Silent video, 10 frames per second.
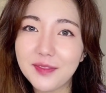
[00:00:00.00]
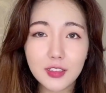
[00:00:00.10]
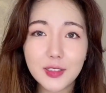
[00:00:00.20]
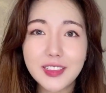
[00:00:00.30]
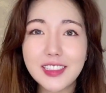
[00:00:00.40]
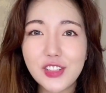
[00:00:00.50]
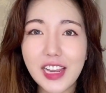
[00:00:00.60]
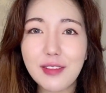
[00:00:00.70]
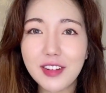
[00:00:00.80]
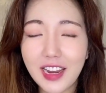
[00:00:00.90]
So Skillshare
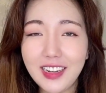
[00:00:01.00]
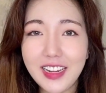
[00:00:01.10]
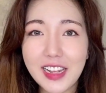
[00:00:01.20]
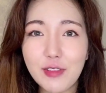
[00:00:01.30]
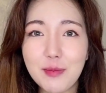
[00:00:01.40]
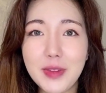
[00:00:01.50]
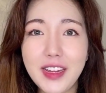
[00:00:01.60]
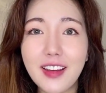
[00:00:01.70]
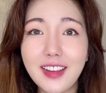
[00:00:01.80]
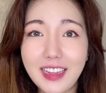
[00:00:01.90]
have kindly given me
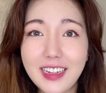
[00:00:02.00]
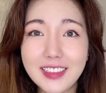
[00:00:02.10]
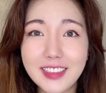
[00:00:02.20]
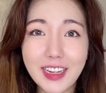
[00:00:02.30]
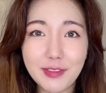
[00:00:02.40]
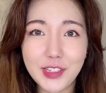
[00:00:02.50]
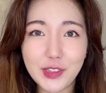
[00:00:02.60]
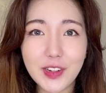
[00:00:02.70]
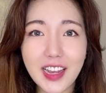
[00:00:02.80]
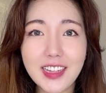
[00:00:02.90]
a link to give to
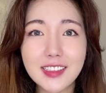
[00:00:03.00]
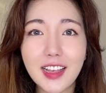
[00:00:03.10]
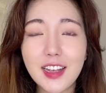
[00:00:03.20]
you guys.